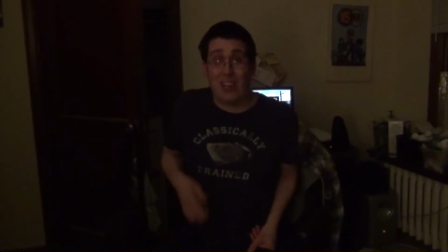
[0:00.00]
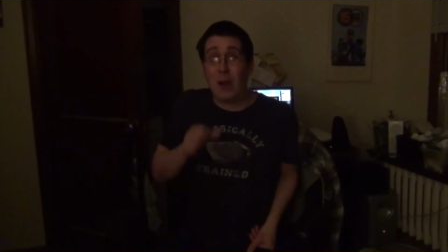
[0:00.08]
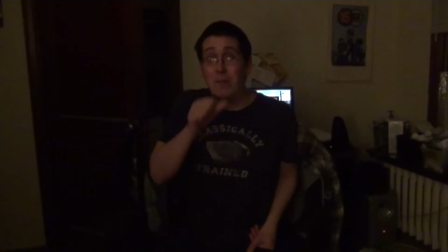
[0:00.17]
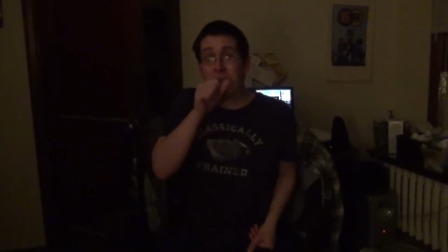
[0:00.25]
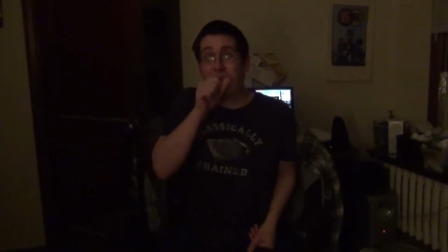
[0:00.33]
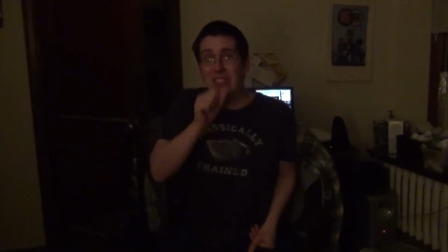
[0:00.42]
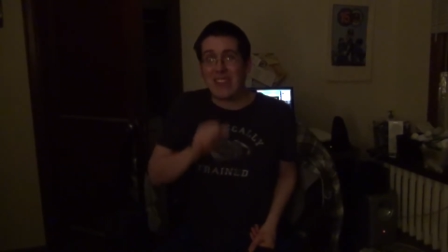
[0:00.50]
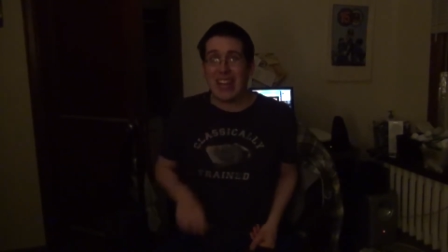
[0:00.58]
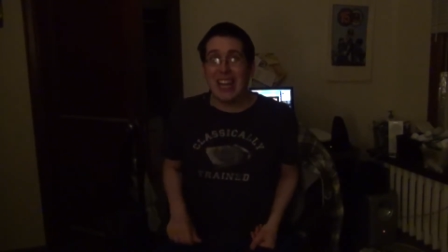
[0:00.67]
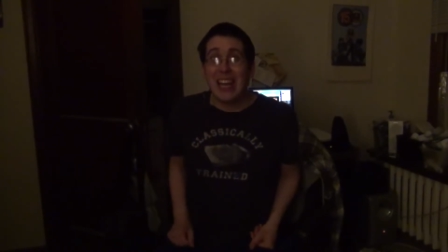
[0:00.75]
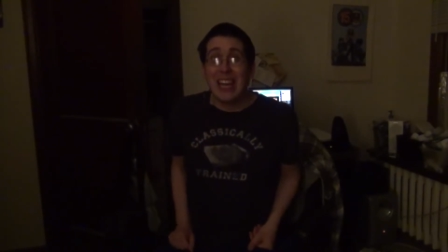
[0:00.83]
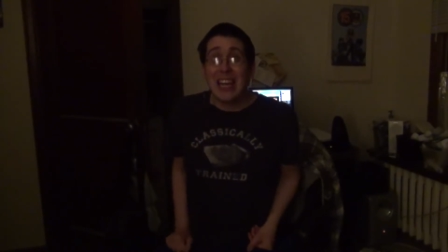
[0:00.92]
Oh, excuse me,
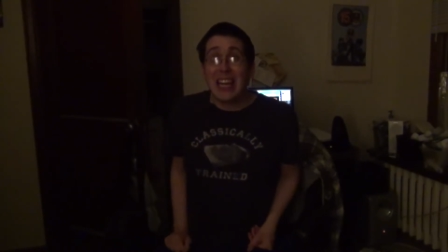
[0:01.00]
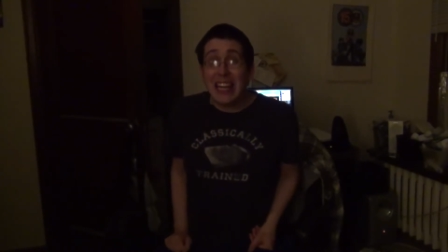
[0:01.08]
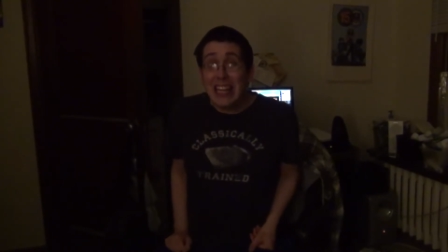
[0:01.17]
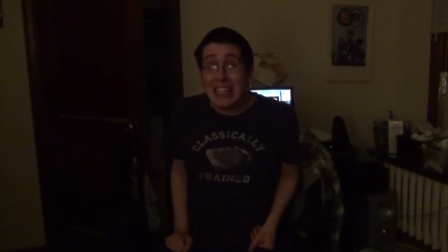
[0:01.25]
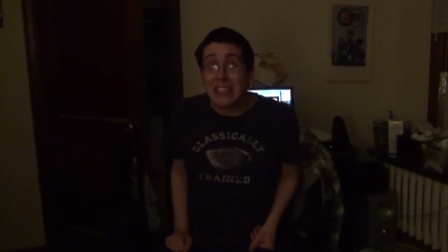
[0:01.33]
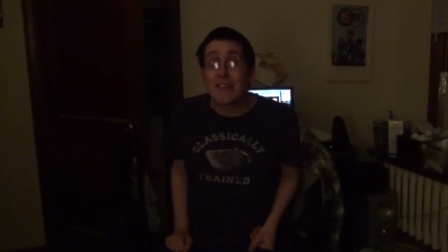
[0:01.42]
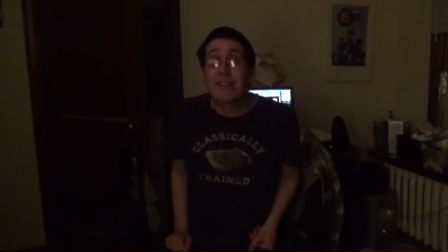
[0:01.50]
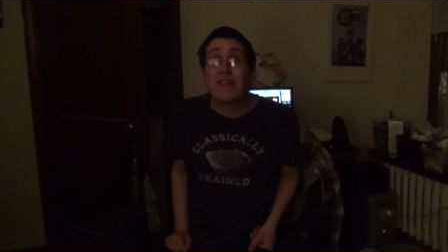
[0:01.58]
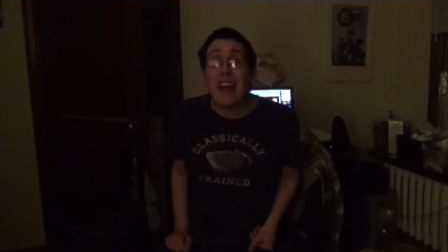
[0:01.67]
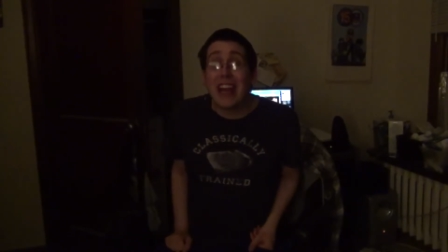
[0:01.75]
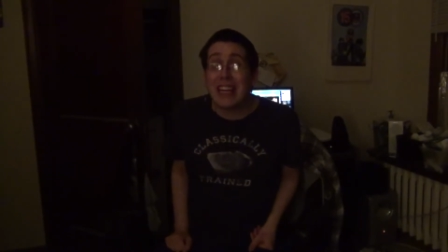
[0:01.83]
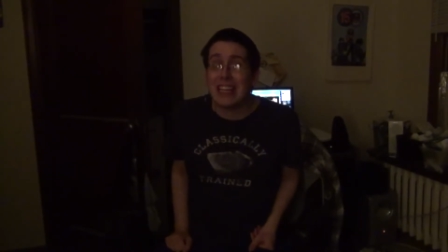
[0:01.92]
in his
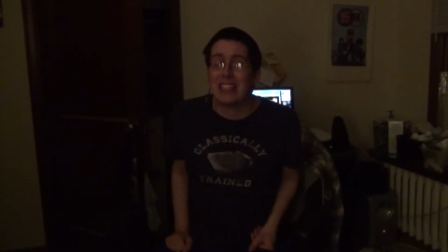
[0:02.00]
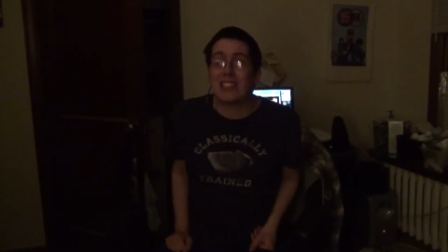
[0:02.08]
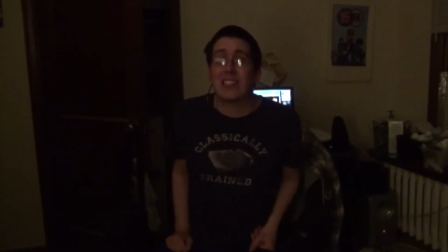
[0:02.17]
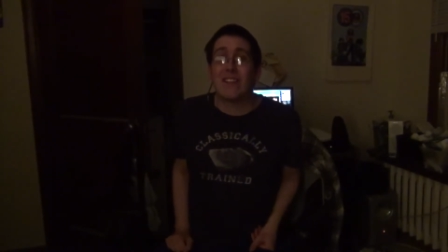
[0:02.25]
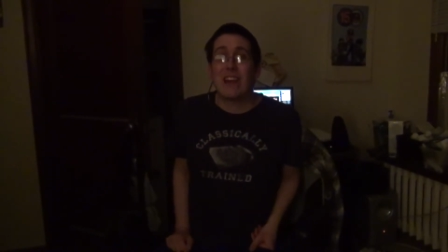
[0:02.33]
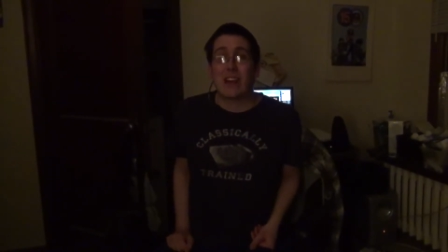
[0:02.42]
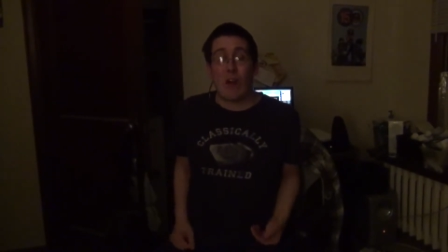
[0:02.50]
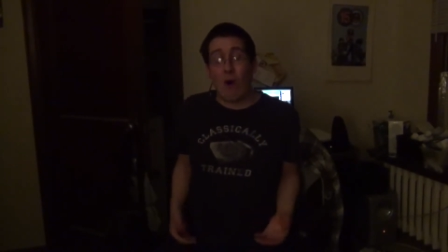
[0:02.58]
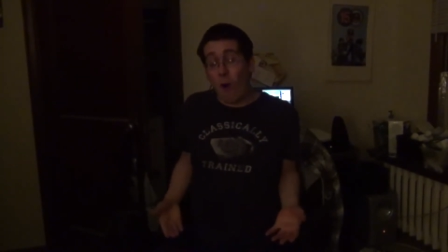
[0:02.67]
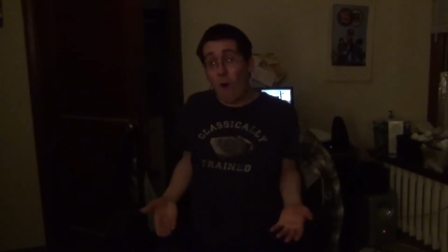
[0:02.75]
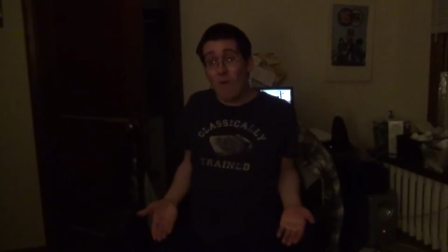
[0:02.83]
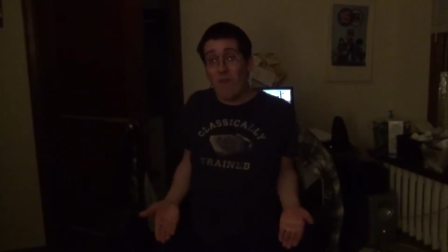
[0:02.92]
face. I'm like,
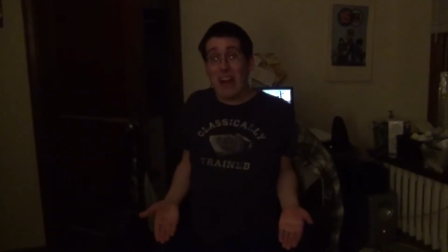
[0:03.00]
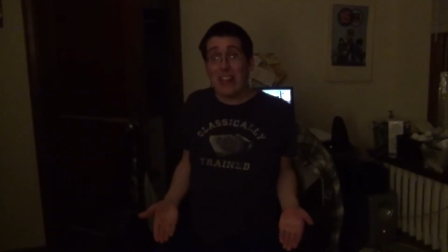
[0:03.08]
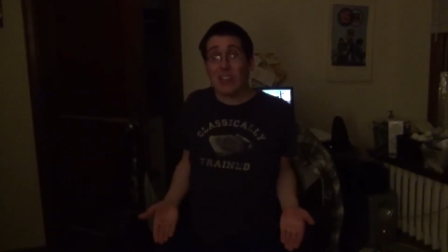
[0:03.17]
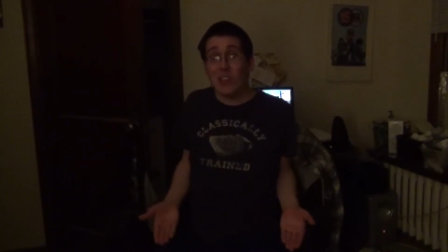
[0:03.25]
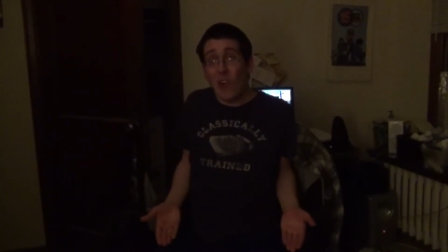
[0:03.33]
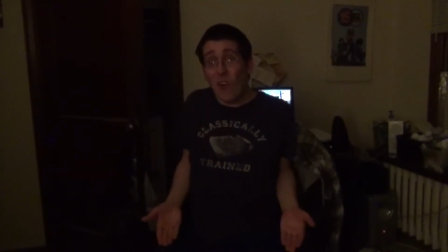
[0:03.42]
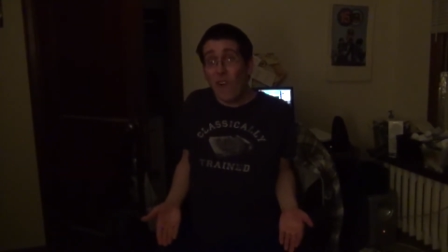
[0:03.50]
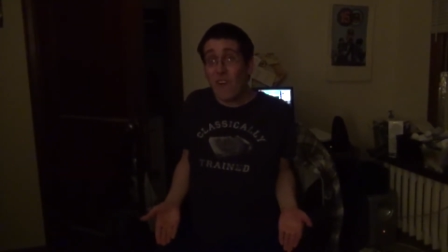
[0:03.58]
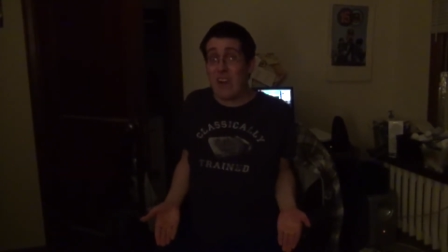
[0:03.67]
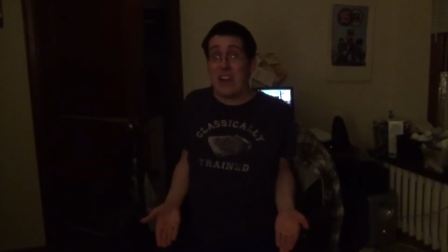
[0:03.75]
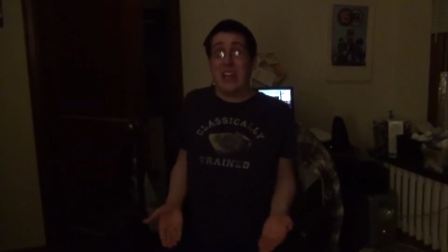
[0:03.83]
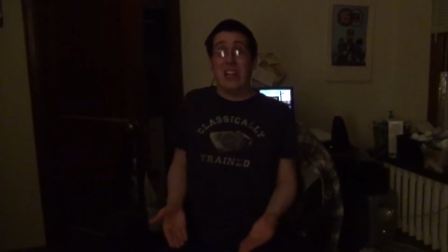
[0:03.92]
oh my
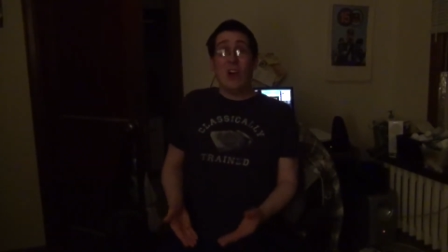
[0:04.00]
lord!